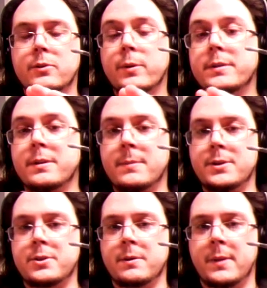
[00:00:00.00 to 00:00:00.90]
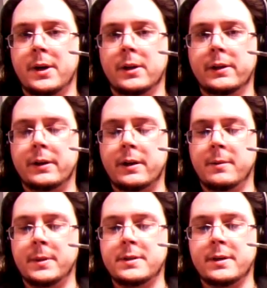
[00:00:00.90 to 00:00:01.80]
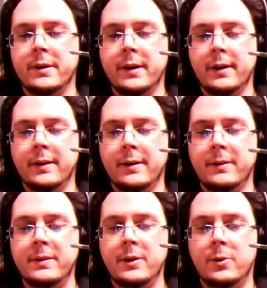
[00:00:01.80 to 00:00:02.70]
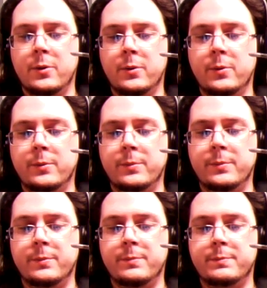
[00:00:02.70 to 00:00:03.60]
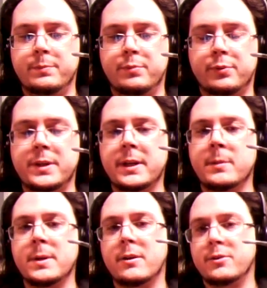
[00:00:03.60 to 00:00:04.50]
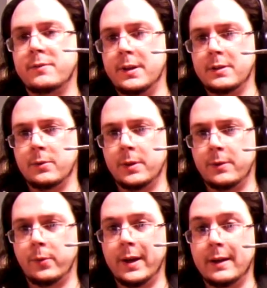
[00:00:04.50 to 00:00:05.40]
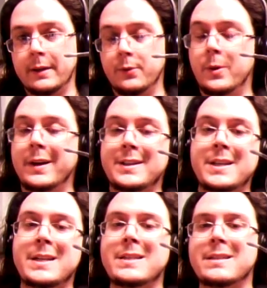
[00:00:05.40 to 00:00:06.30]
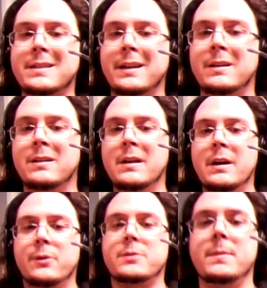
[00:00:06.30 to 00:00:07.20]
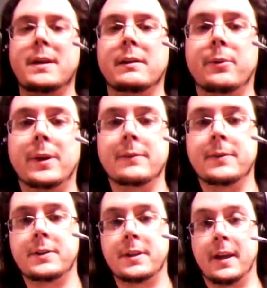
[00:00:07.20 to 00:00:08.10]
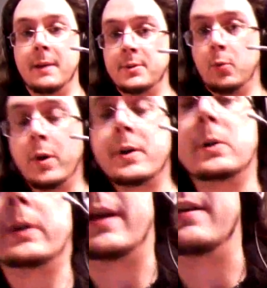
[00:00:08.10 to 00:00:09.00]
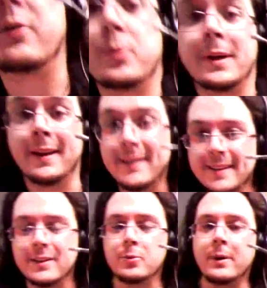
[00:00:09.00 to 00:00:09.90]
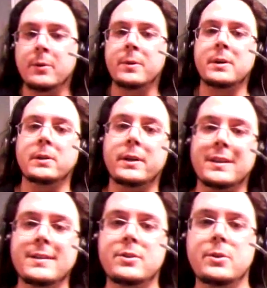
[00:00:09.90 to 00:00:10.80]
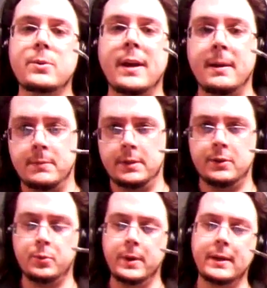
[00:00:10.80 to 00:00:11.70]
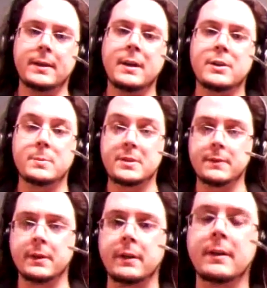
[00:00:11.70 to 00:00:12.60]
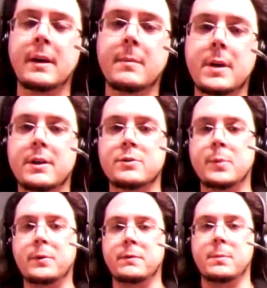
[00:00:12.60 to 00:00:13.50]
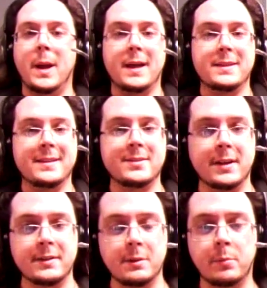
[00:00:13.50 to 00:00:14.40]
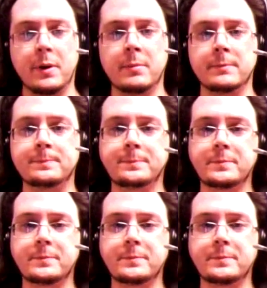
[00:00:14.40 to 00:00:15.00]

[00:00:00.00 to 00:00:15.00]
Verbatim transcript: So as I mentioned in my earlier commentary, uh, the whole predicament I was facing with the rating and why I changed the scale was immediately relevant to the games I wanted to look at this week, and indeed is why I wanted to look at these two games this week, specifically, because both of them had the exact same problem.